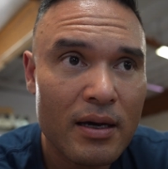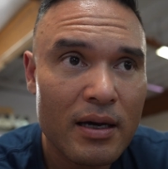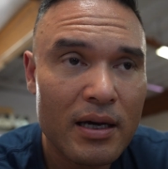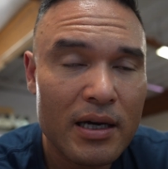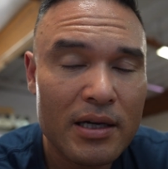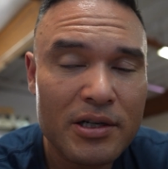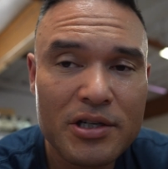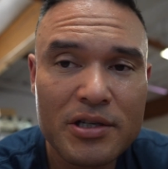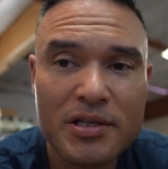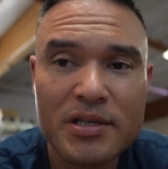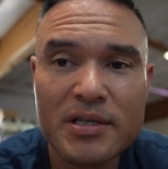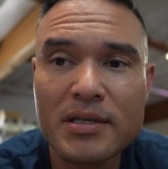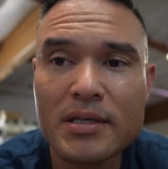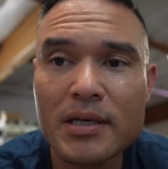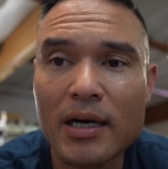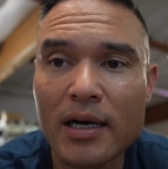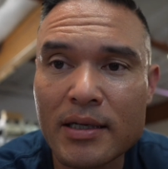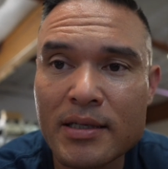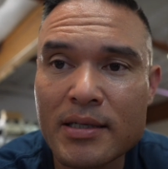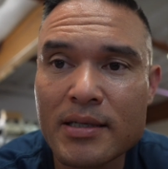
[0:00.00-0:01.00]
It just
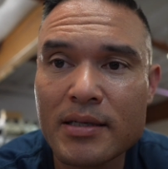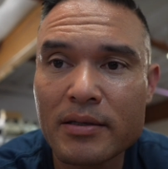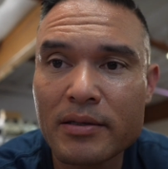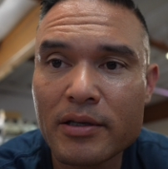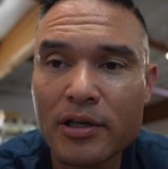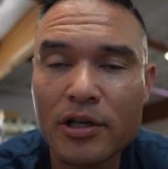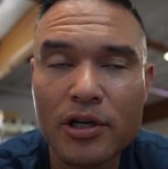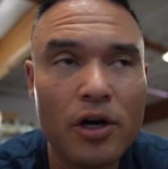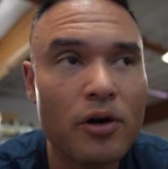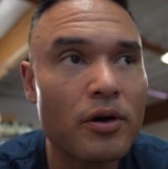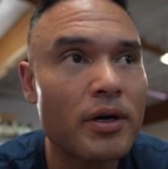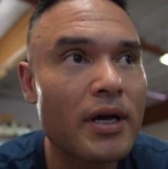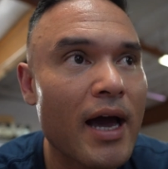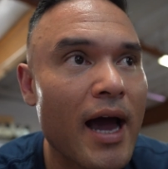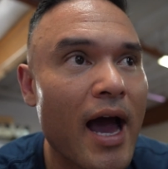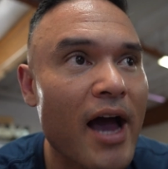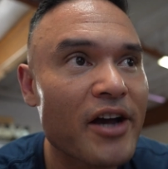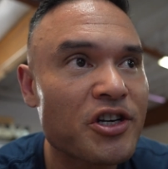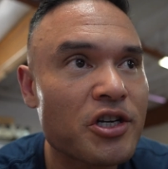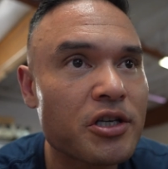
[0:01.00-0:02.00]
sucks.
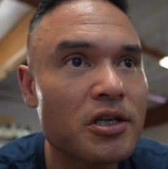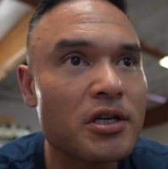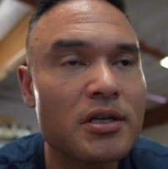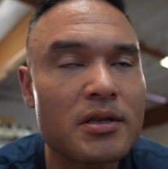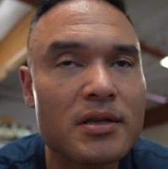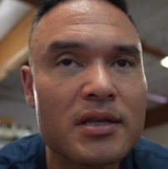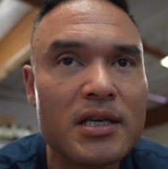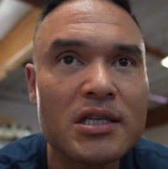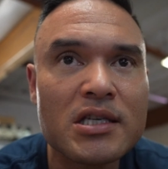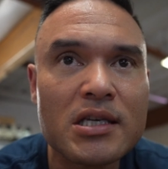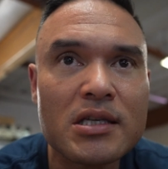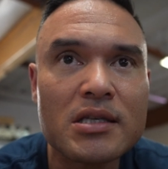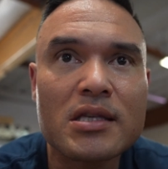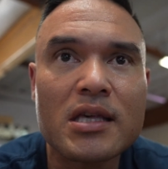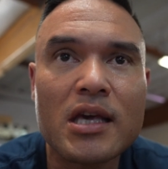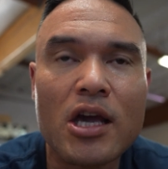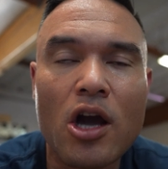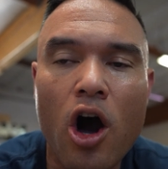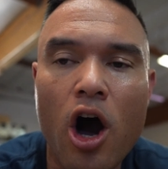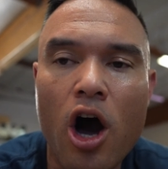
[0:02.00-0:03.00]
Actually, this is
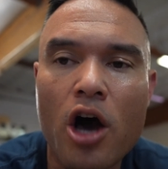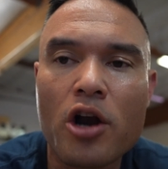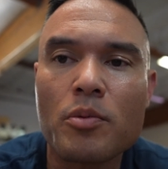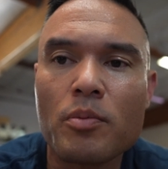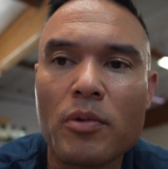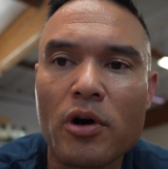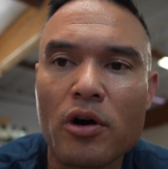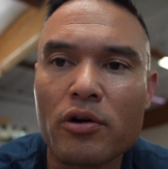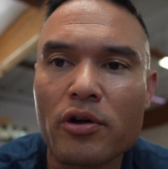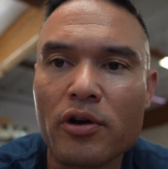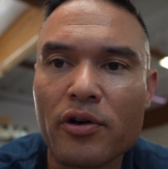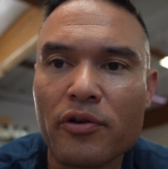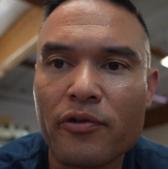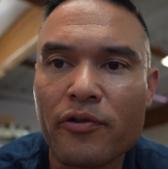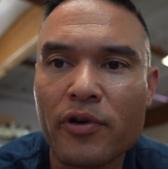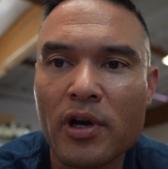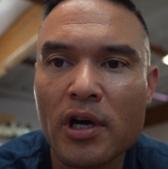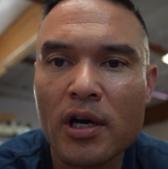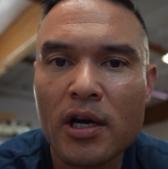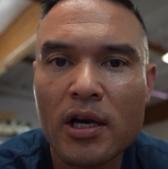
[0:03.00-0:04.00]
the
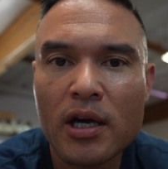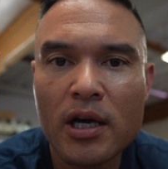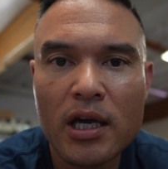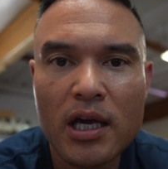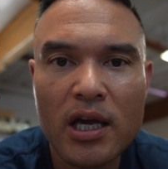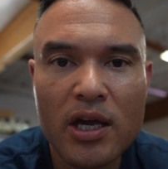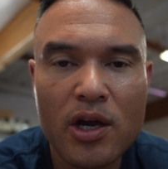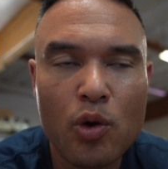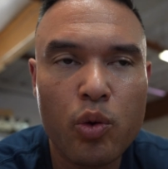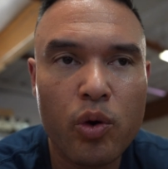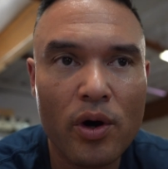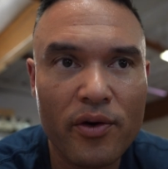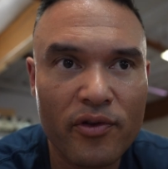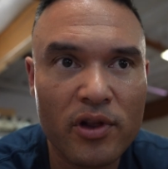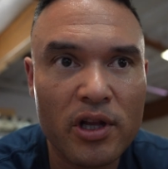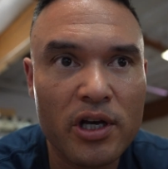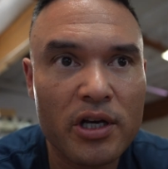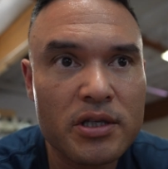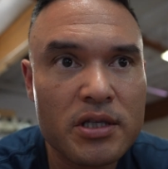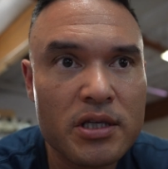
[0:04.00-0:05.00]
automotive
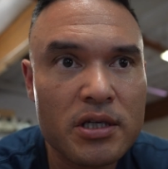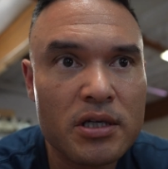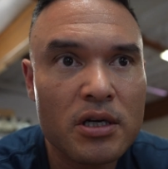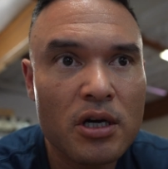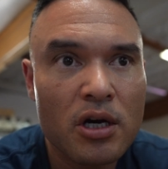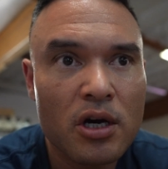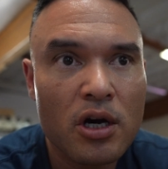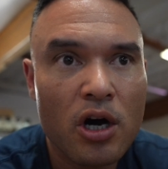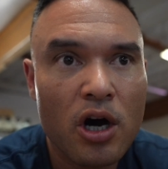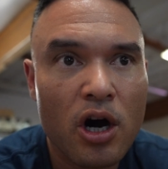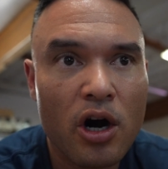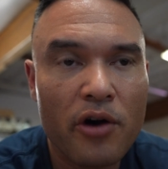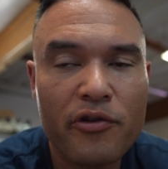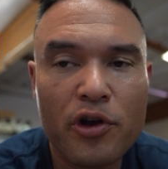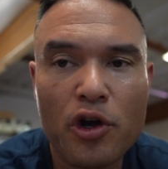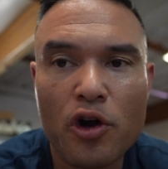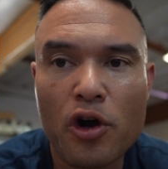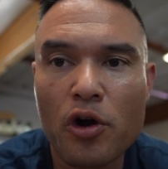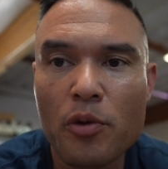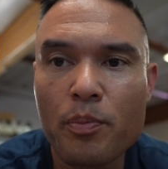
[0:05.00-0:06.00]
equivalent of
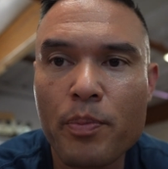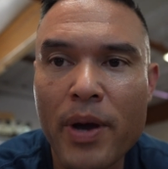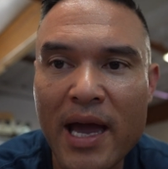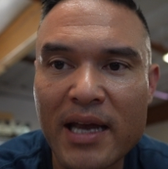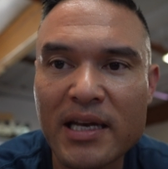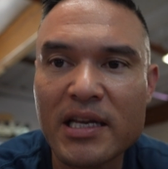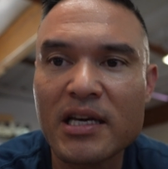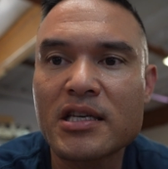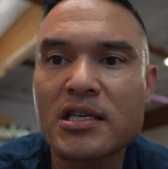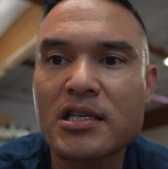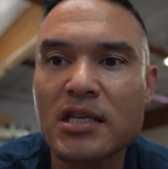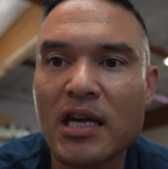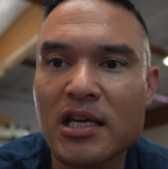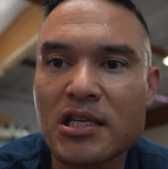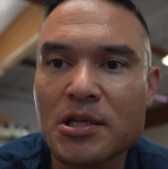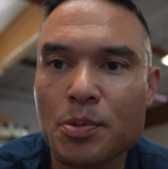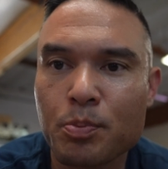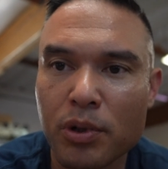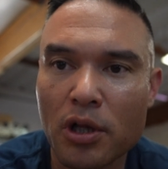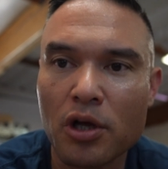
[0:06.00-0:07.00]
your appendix
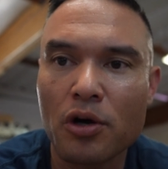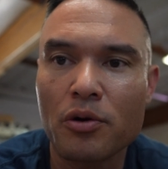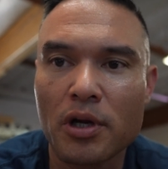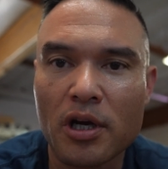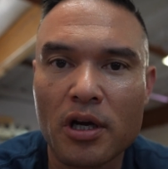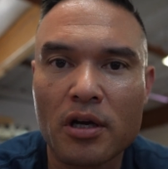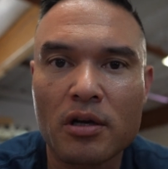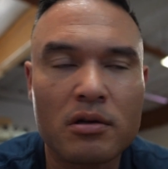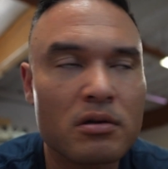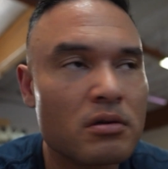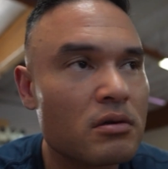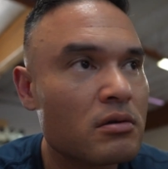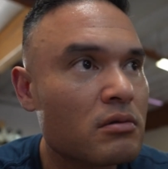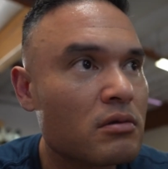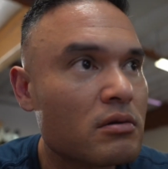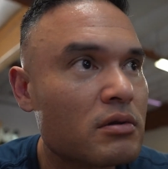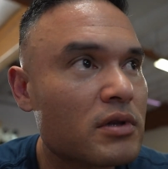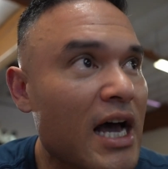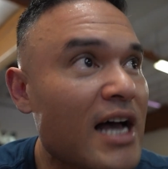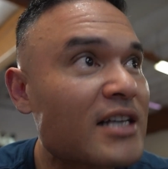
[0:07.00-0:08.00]
exploding.
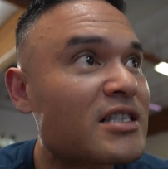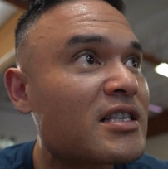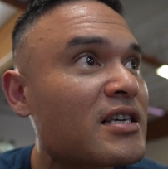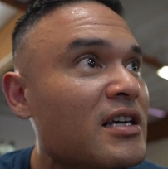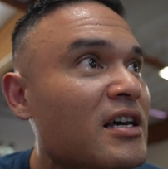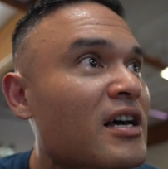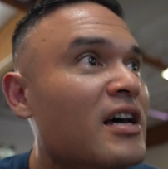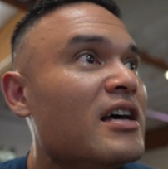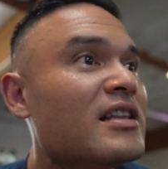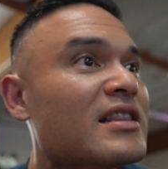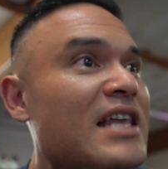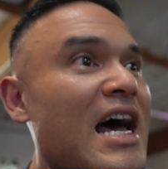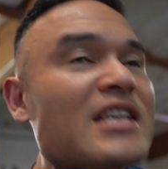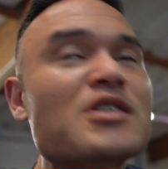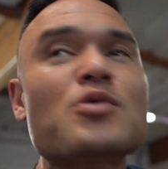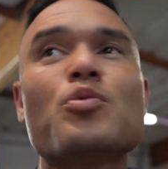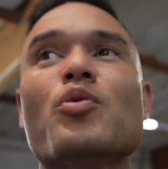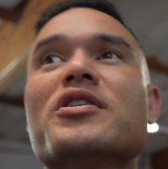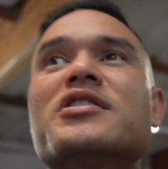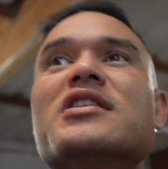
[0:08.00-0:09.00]
That's
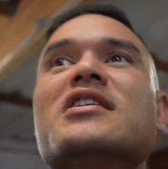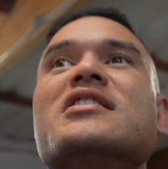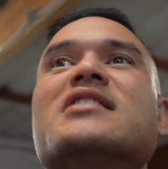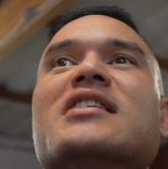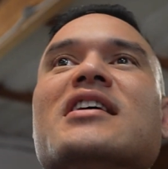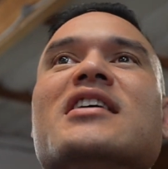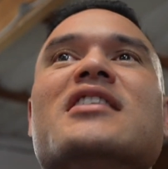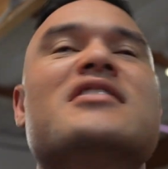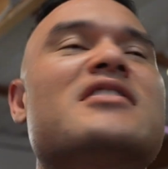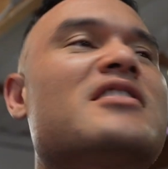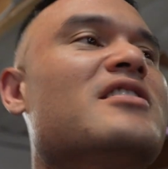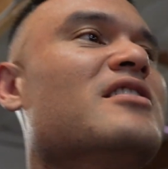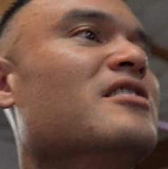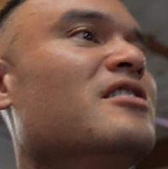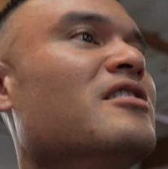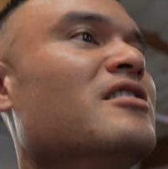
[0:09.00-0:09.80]
what this is.